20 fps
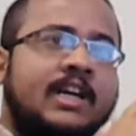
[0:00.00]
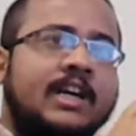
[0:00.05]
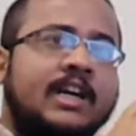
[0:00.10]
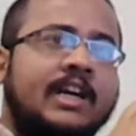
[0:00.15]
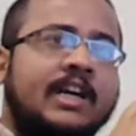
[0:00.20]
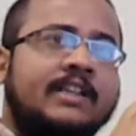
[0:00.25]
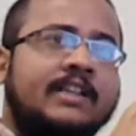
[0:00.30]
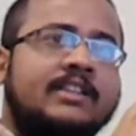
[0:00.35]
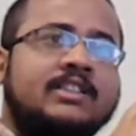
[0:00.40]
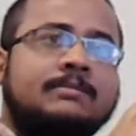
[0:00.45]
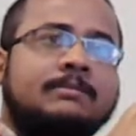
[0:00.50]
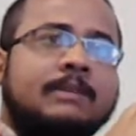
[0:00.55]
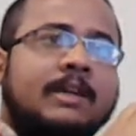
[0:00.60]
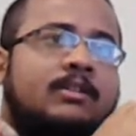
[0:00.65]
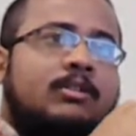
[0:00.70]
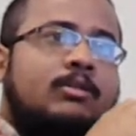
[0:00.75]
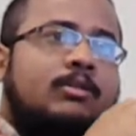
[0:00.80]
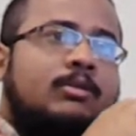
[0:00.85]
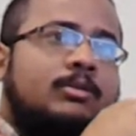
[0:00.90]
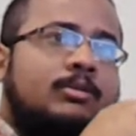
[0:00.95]
intelligence by
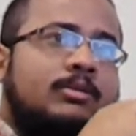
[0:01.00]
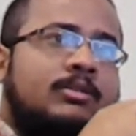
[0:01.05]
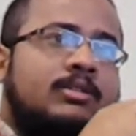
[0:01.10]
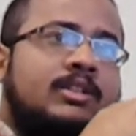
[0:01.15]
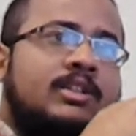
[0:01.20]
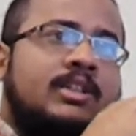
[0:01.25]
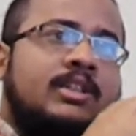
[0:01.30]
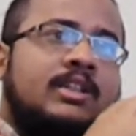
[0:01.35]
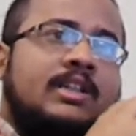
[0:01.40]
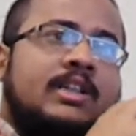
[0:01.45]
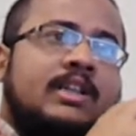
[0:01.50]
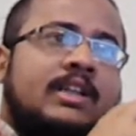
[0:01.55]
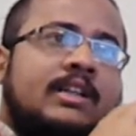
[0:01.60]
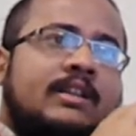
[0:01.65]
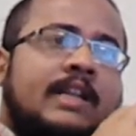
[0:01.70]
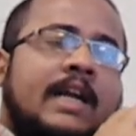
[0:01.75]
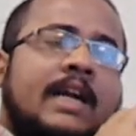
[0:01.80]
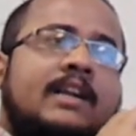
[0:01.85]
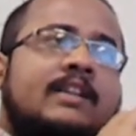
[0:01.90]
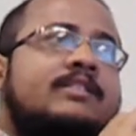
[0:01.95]
your own,
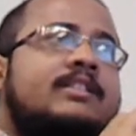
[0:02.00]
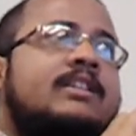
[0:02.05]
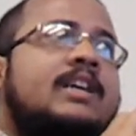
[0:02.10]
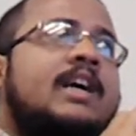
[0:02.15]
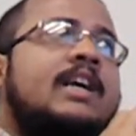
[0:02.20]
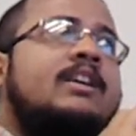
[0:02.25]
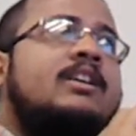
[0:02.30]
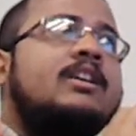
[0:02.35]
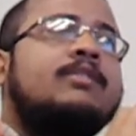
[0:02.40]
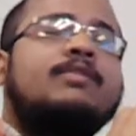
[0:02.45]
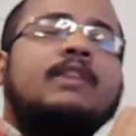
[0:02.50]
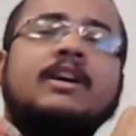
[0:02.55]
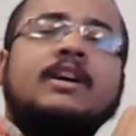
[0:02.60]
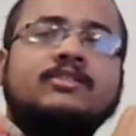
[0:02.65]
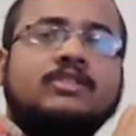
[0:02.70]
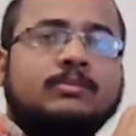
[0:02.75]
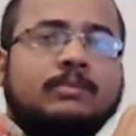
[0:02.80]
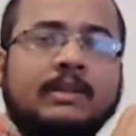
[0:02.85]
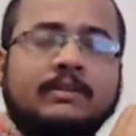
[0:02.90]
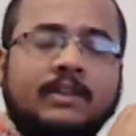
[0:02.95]
that is a kind of
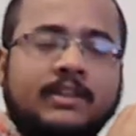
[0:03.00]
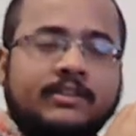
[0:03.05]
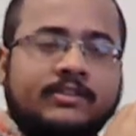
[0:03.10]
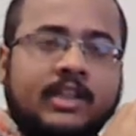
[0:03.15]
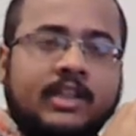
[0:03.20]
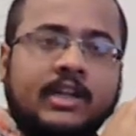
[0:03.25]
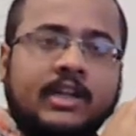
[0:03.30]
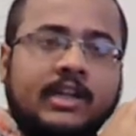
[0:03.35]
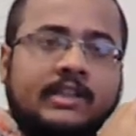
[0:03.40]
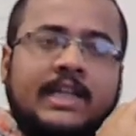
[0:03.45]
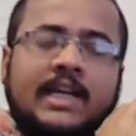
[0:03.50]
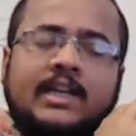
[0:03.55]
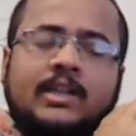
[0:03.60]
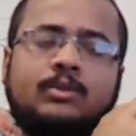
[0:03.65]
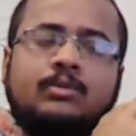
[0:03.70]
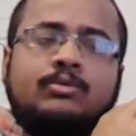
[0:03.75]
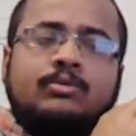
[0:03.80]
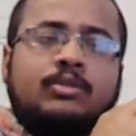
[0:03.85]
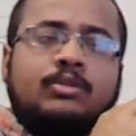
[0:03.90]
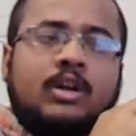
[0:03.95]
unsupervised learning, that
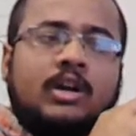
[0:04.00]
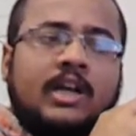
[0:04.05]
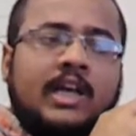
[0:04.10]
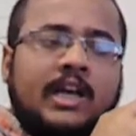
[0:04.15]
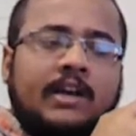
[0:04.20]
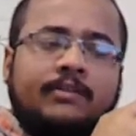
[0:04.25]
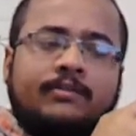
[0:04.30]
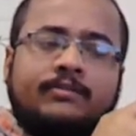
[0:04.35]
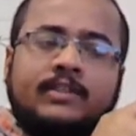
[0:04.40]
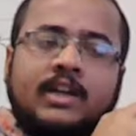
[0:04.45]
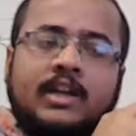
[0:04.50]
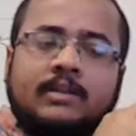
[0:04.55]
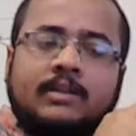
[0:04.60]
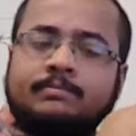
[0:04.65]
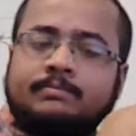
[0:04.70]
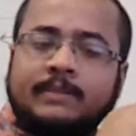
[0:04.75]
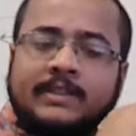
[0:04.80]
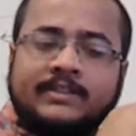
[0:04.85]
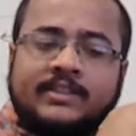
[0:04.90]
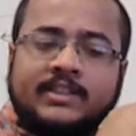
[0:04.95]
you do not have the
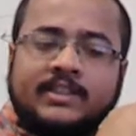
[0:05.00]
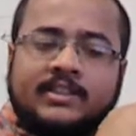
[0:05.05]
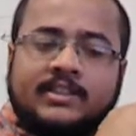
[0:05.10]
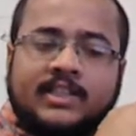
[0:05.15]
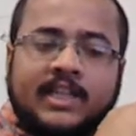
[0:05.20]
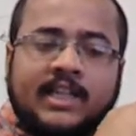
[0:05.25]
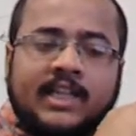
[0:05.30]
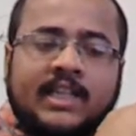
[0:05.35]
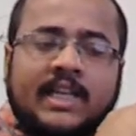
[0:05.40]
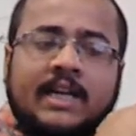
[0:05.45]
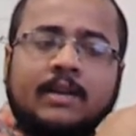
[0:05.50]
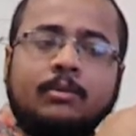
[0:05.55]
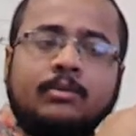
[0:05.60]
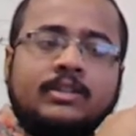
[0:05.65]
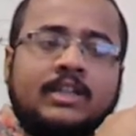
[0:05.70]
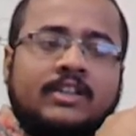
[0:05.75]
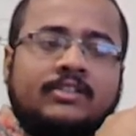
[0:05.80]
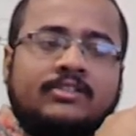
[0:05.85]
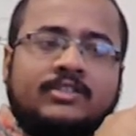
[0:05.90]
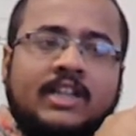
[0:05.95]
basic training and you
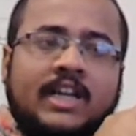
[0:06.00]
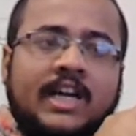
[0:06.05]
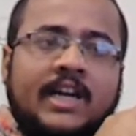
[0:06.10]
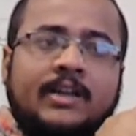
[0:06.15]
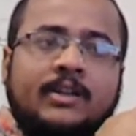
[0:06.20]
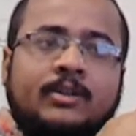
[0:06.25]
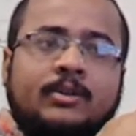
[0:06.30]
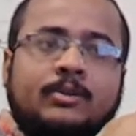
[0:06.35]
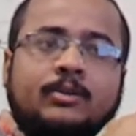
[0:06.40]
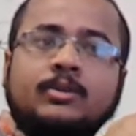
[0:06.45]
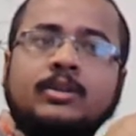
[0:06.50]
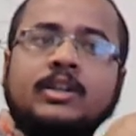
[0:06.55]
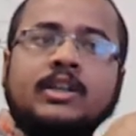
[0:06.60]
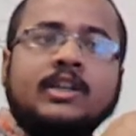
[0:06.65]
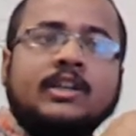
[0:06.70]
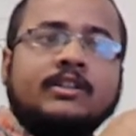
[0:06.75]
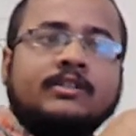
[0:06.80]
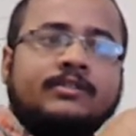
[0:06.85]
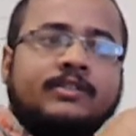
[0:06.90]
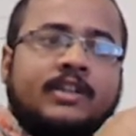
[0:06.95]
just trying to
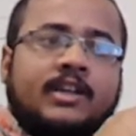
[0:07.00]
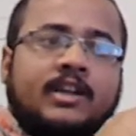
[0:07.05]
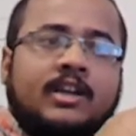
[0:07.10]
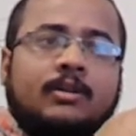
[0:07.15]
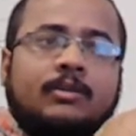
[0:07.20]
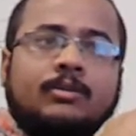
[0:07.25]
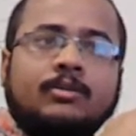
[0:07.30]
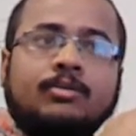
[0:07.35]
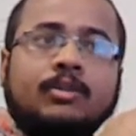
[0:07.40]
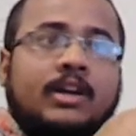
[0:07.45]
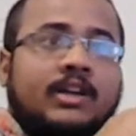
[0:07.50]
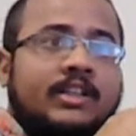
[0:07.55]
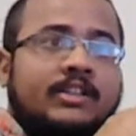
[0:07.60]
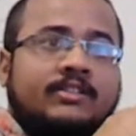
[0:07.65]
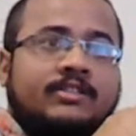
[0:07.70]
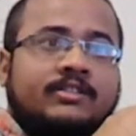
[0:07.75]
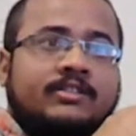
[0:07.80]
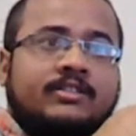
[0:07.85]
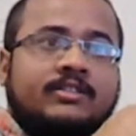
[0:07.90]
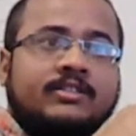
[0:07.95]
figure out what
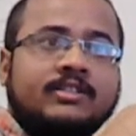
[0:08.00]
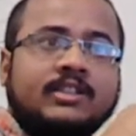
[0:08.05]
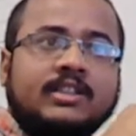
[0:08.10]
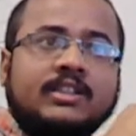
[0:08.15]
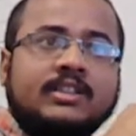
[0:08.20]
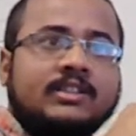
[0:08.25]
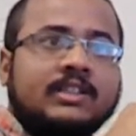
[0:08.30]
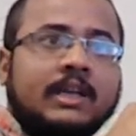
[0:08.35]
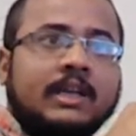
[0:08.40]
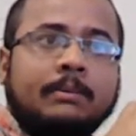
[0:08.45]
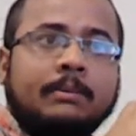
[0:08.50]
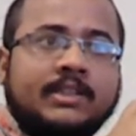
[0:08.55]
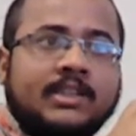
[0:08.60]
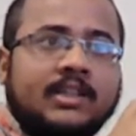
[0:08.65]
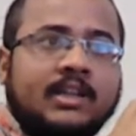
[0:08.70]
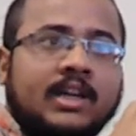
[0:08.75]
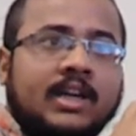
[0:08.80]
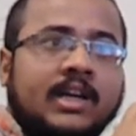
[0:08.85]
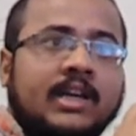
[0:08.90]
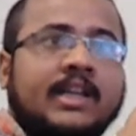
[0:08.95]
is the machine
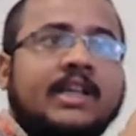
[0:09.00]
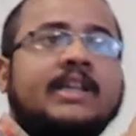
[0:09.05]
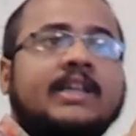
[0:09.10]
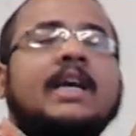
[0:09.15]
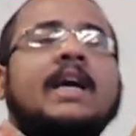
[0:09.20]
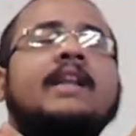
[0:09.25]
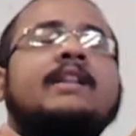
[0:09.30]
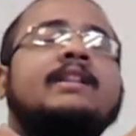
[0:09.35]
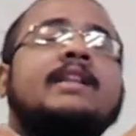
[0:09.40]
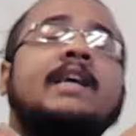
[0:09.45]
learning, and